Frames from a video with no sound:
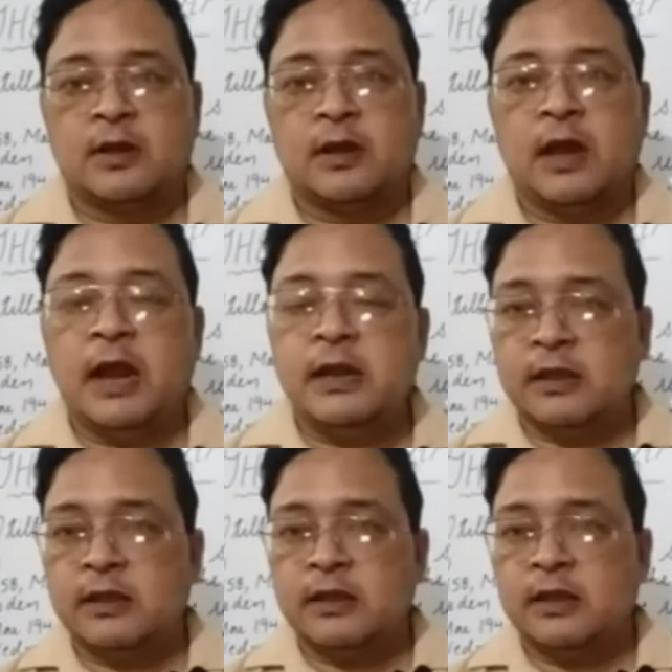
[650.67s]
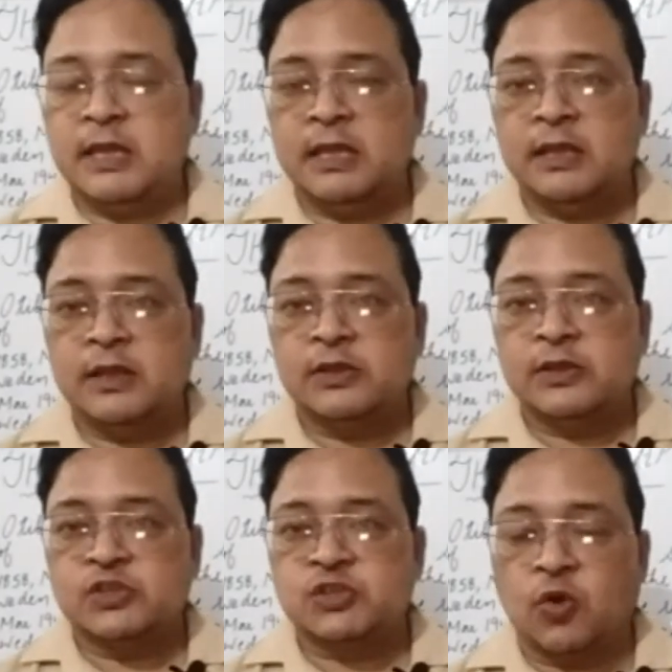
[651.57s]
And he
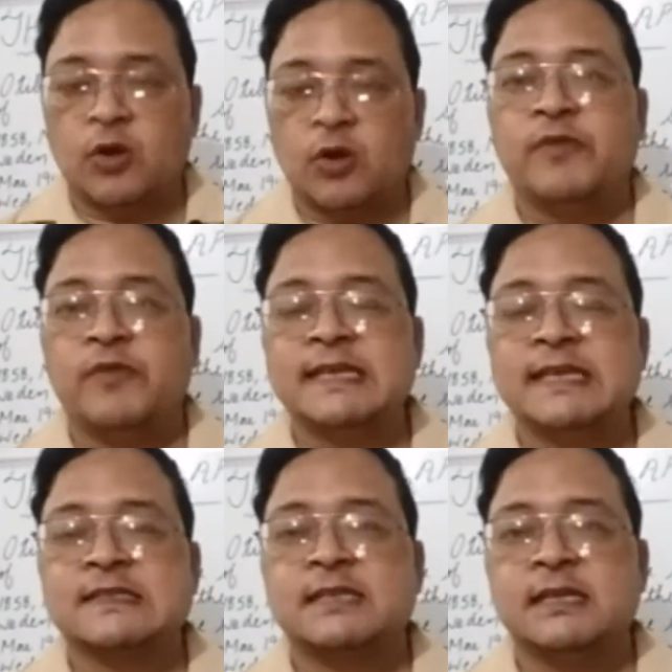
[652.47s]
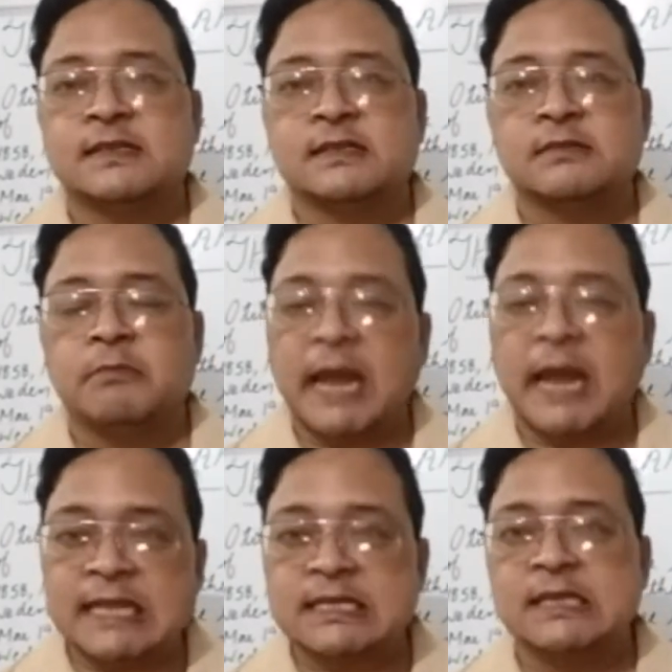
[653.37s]
stole various things,
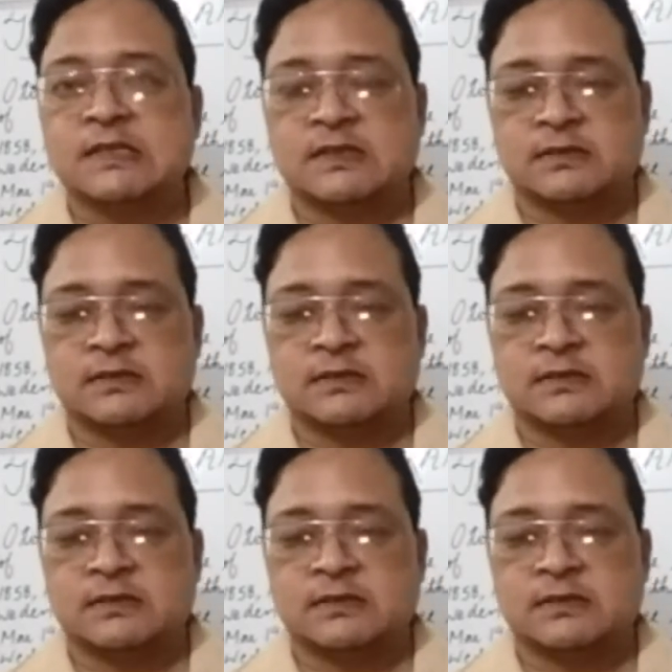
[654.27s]
many things.